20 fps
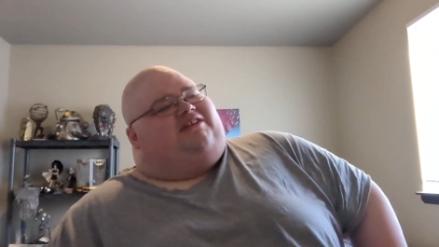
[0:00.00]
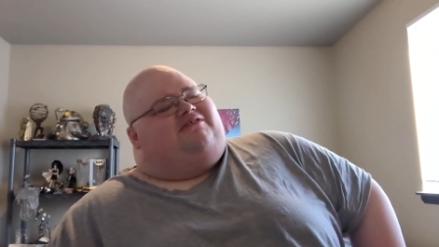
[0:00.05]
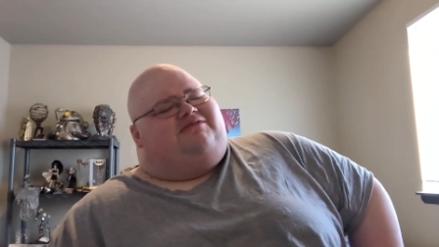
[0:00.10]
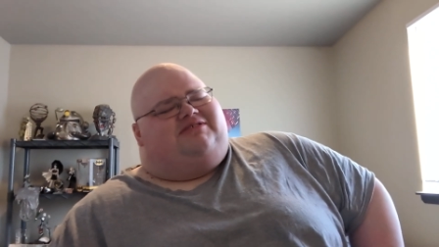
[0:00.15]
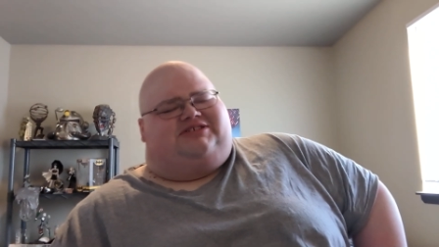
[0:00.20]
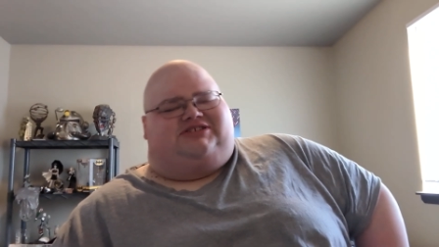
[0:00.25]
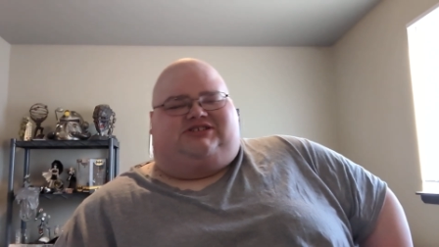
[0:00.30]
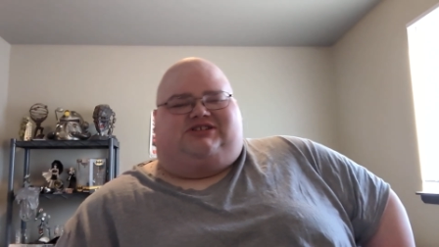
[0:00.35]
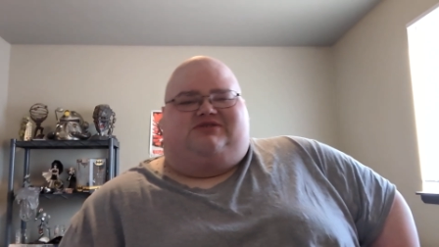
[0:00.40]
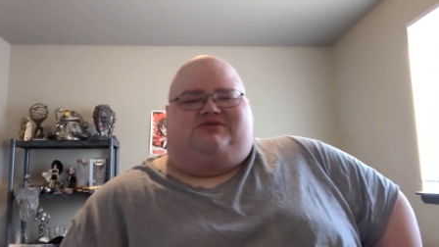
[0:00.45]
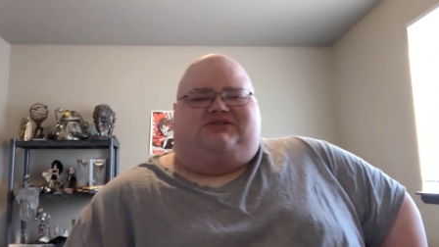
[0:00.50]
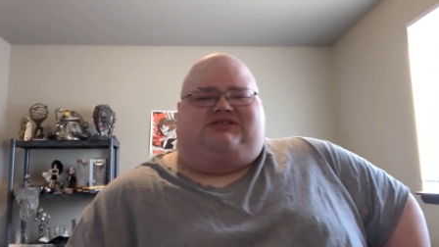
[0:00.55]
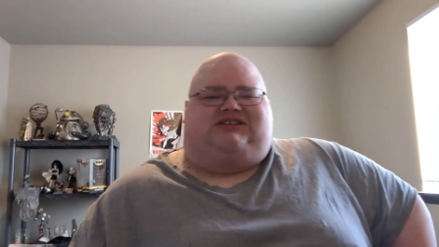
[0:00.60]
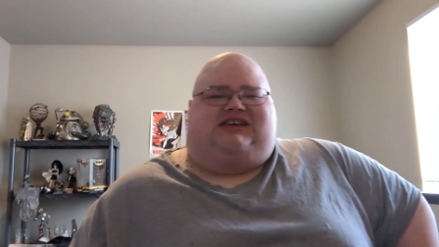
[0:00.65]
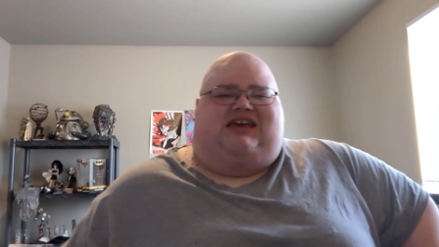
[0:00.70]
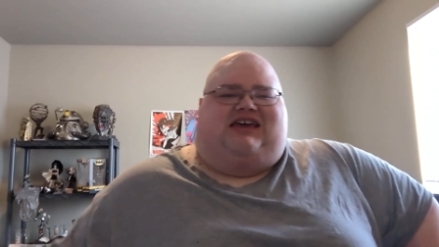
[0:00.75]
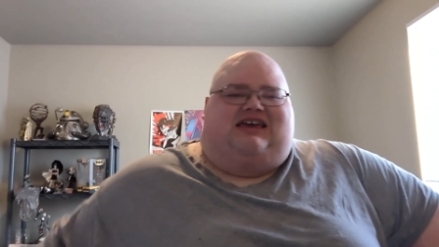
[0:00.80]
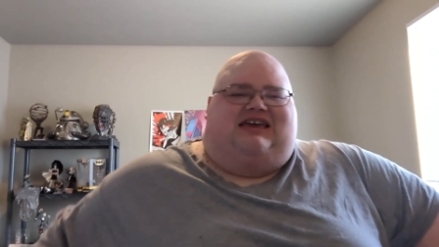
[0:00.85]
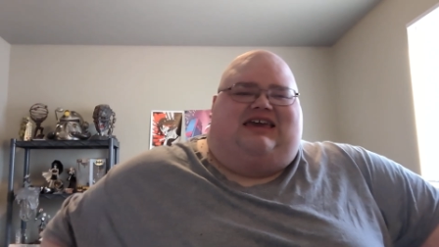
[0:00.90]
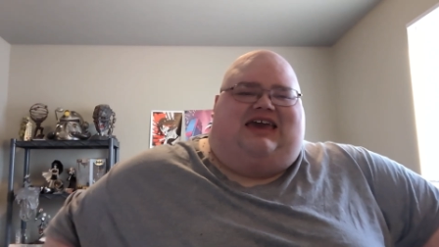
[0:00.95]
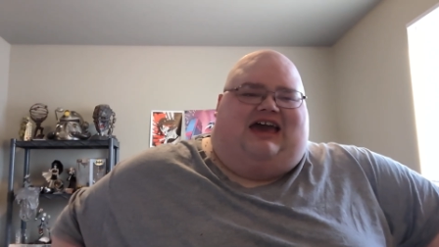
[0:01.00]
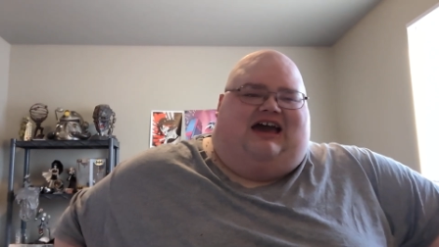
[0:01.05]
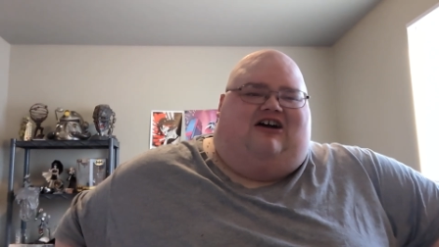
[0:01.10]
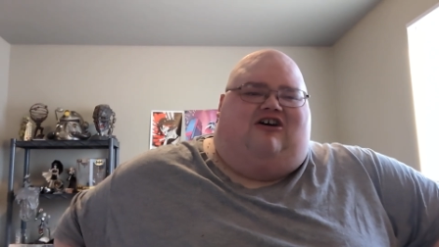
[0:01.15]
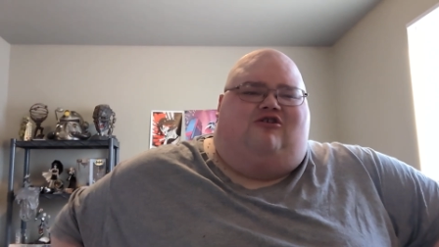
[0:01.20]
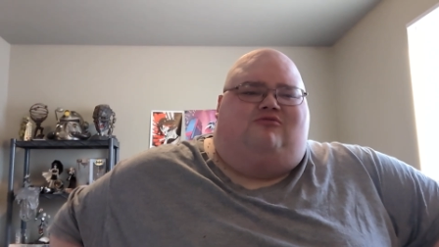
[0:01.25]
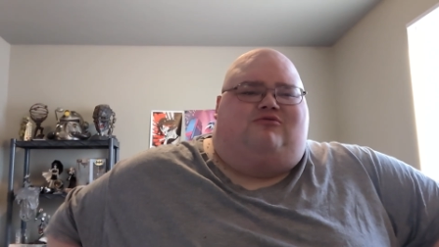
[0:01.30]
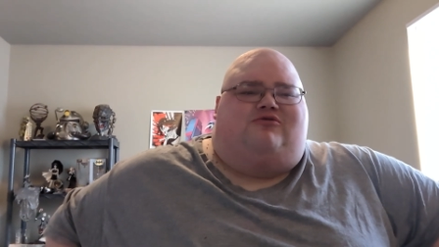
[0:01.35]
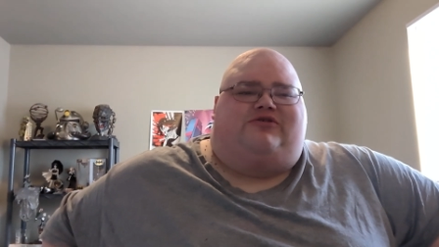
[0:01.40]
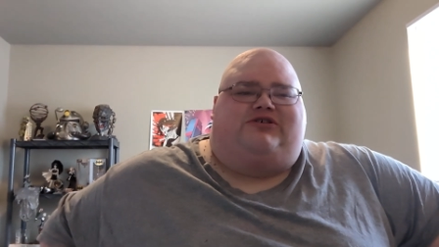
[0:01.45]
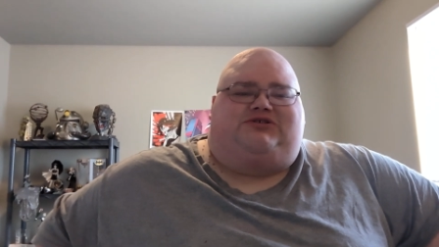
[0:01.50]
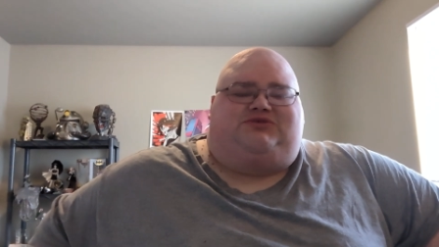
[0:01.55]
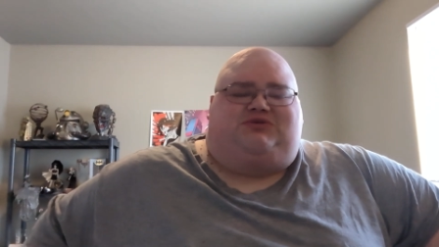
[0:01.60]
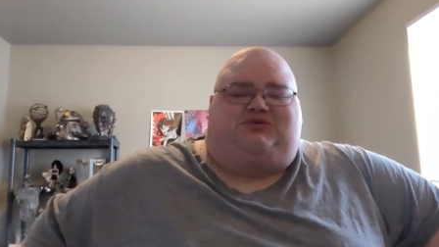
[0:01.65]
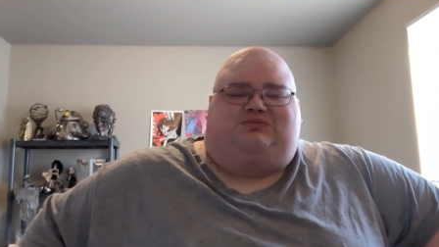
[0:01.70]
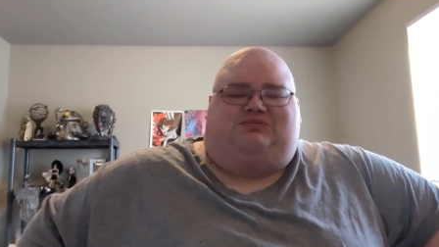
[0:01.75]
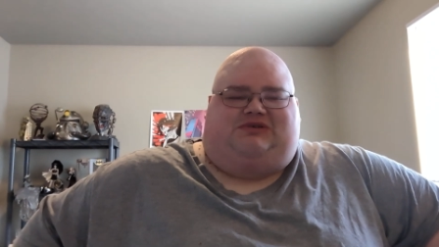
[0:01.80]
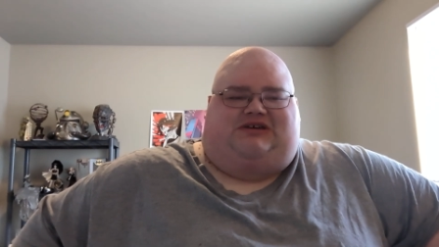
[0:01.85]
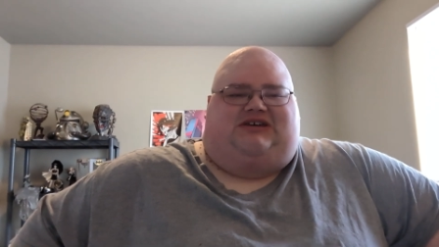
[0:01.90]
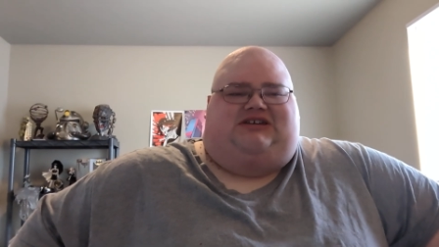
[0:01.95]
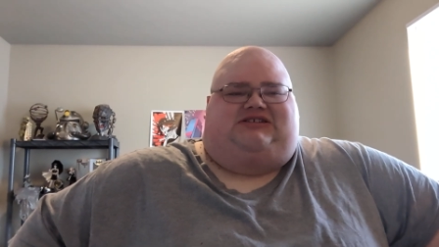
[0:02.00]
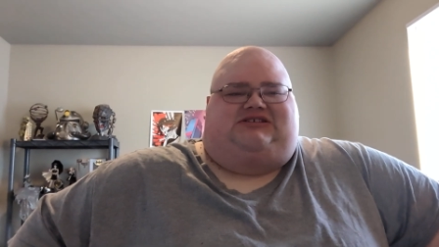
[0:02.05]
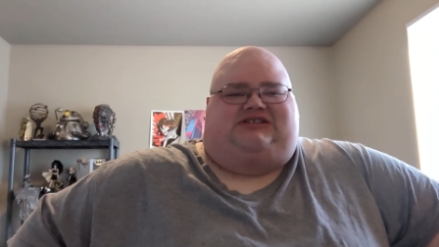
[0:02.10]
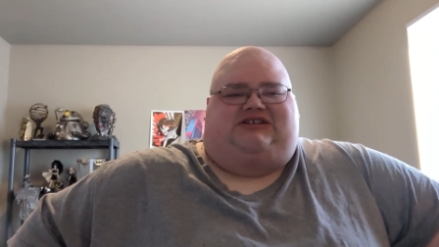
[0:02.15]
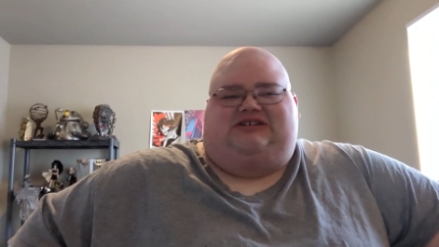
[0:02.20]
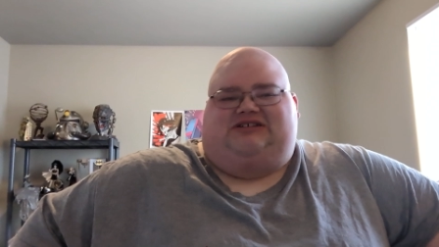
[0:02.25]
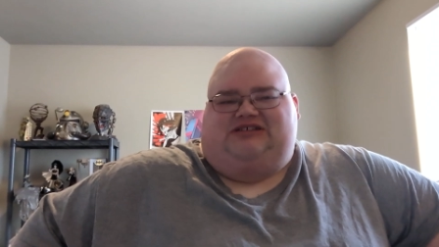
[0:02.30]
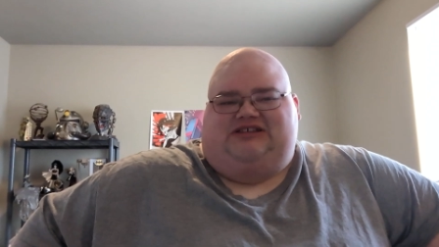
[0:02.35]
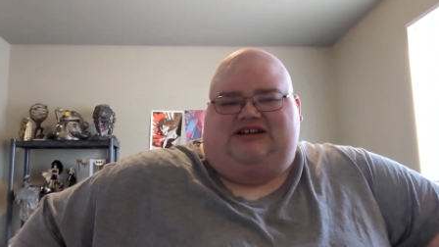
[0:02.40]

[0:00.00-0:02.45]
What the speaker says: don't associate cowboys with pizza.